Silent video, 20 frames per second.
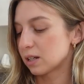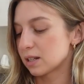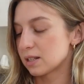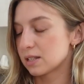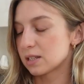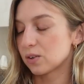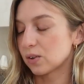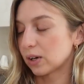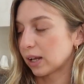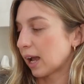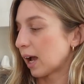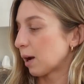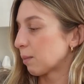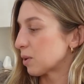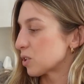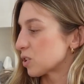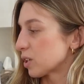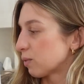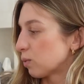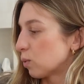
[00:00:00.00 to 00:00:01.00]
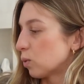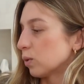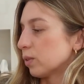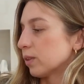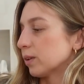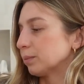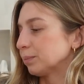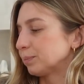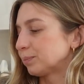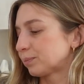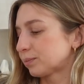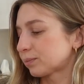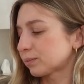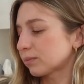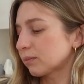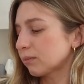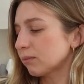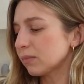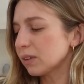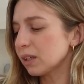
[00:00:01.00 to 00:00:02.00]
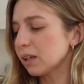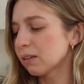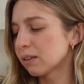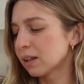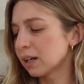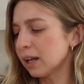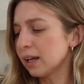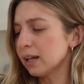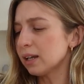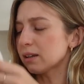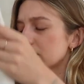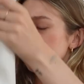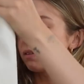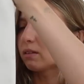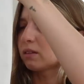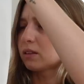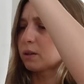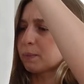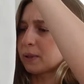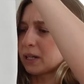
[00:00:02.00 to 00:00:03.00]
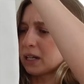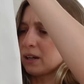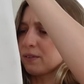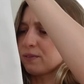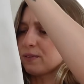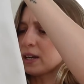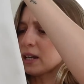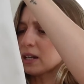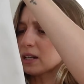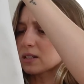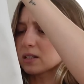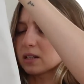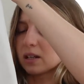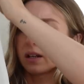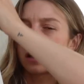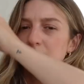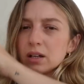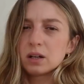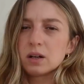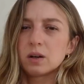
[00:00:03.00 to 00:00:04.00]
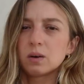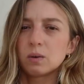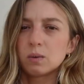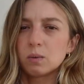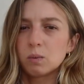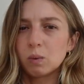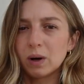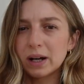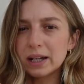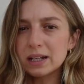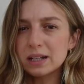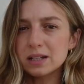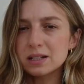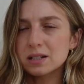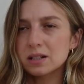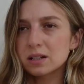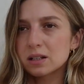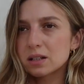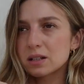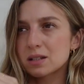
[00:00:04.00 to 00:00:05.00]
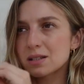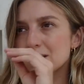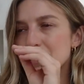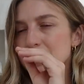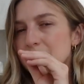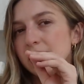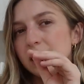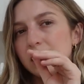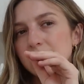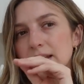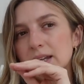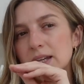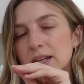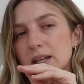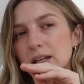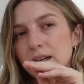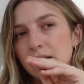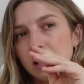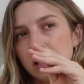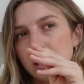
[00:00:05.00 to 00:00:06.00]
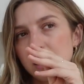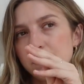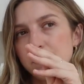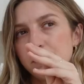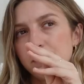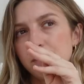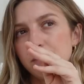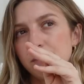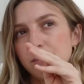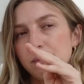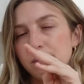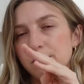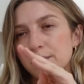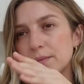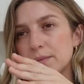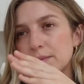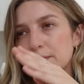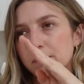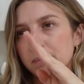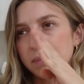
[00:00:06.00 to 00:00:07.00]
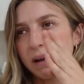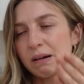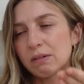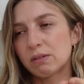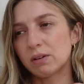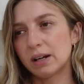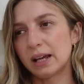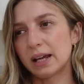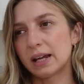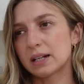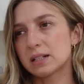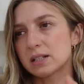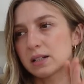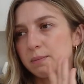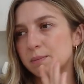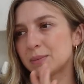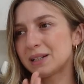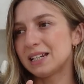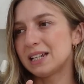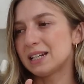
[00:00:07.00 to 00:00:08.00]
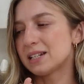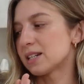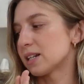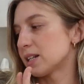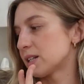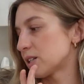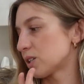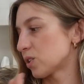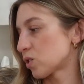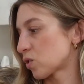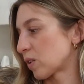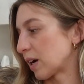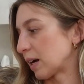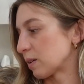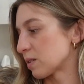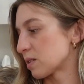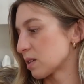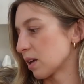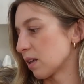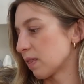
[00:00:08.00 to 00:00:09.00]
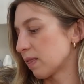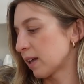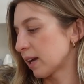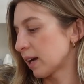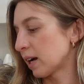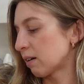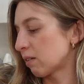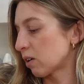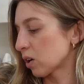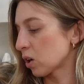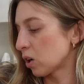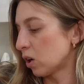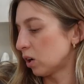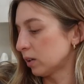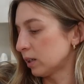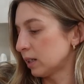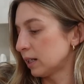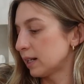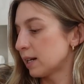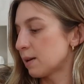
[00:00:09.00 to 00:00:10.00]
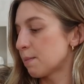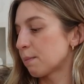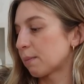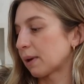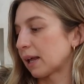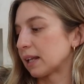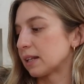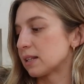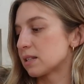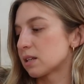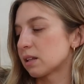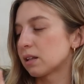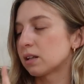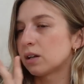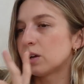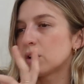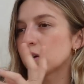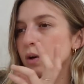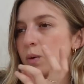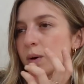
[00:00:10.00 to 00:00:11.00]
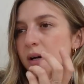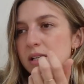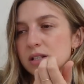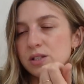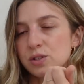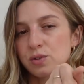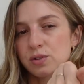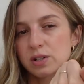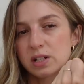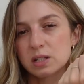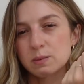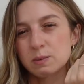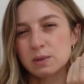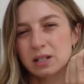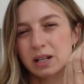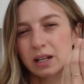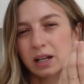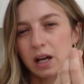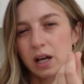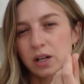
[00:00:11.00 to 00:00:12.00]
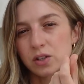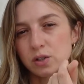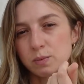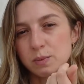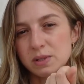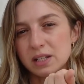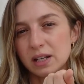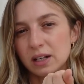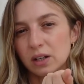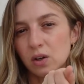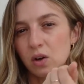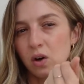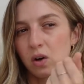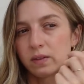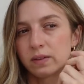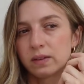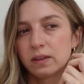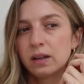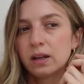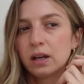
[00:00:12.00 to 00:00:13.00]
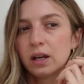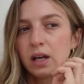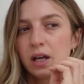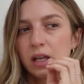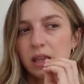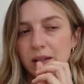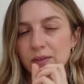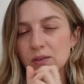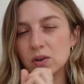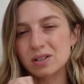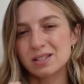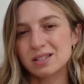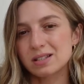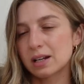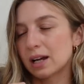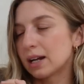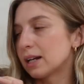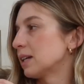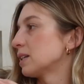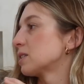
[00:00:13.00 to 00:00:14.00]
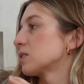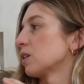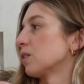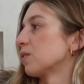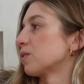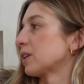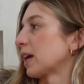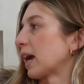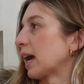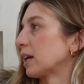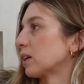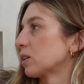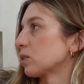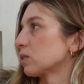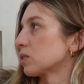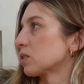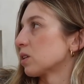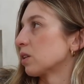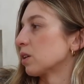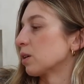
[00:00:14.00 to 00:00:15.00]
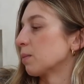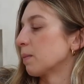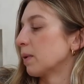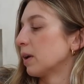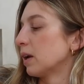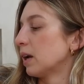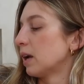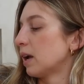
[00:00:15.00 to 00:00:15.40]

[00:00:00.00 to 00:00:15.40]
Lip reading: considering how much I've worn them. They're like the perfect white, slightly barrel-legged pleated trouser. They are a cotton linen blend, so they're not quite as crisp as like 100% cotton. They've got a slightly softer handle to them.